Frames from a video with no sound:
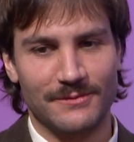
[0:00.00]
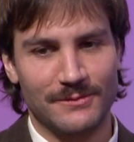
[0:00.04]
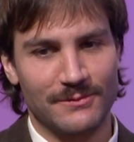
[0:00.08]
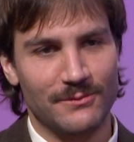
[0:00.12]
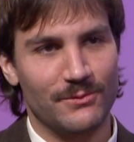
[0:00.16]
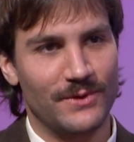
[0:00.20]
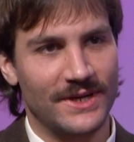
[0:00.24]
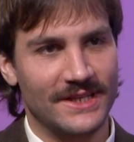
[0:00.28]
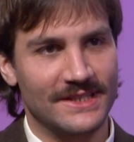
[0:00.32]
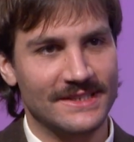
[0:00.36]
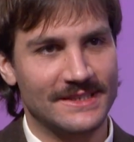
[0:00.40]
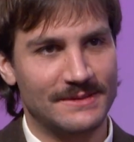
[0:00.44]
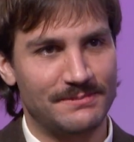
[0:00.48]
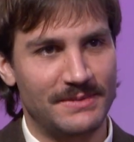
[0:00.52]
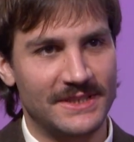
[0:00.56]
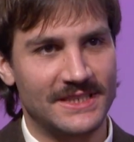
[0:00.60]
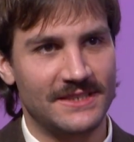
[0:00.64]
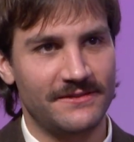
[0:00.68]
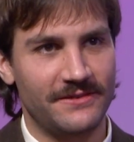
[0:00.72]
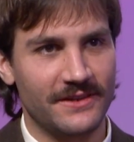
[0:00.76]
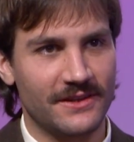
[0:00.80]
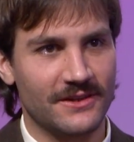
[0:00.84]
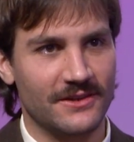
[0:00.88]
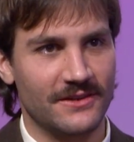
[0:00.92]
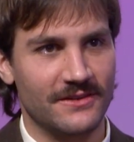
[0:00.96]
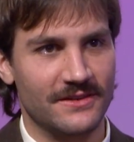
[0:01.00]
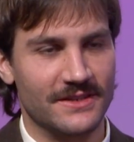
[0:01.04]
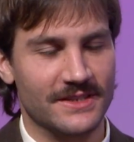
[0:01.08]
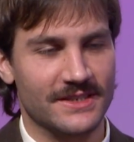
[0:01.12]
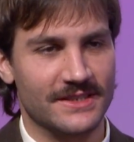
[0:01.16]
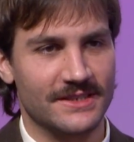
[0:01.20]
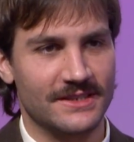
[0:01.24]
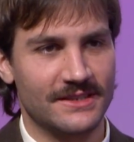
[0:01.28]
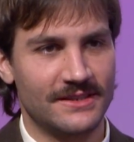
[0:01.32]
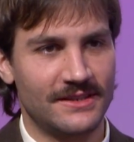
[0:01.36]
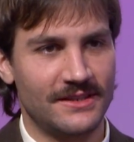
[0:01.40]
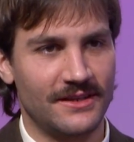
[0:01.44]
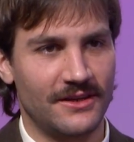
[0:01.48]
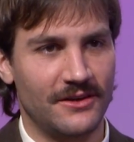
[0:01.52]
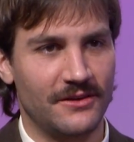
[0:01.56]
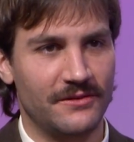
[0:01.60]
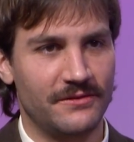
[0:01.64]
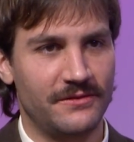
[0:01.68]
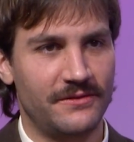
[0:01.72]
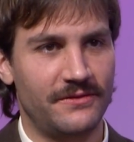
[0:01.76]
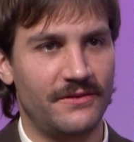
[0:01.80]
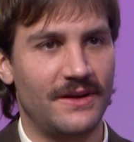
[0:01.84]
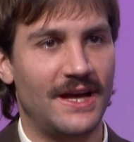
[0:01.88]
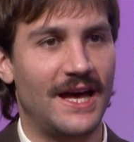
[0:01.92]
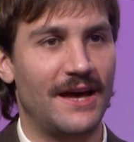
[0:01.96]
one specific condition
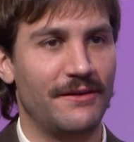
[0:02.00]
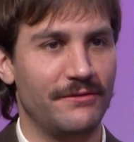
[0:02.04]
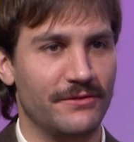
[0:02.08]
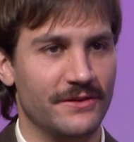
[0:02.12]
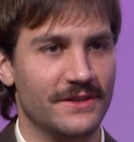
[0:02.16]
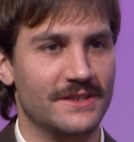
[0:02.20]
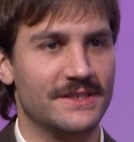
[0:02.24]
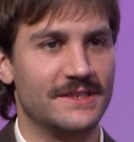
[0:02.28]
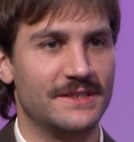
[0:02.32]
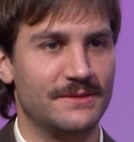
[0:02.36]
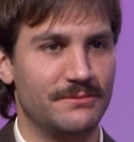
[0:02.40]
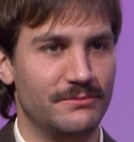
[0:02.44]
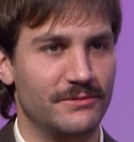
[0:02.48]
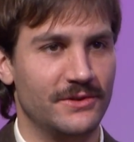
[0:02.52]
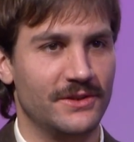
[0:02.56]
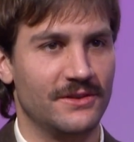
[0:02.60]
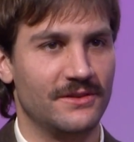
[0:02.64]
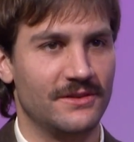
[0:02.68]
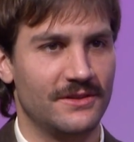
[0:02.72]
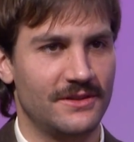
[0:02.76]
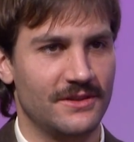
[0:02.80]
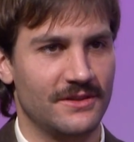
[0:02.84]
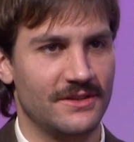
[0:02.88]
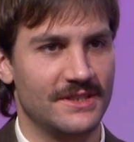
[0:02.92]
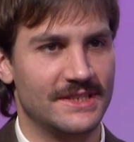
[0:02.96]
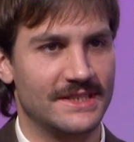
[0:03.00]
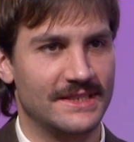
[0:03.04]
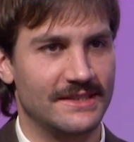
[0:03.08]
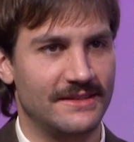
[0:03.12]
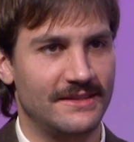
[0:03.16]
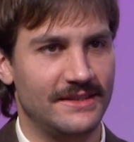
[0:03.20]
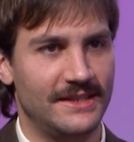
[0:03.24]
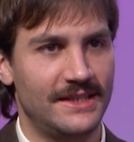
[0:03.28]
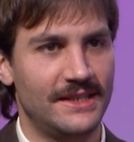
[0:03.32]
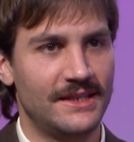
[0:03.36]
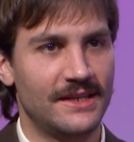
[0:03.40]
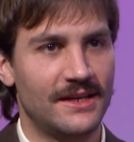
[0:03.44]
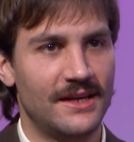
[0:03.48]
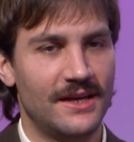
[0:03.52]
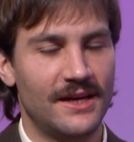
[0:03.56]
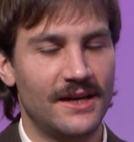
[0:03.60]
of average monotonicity.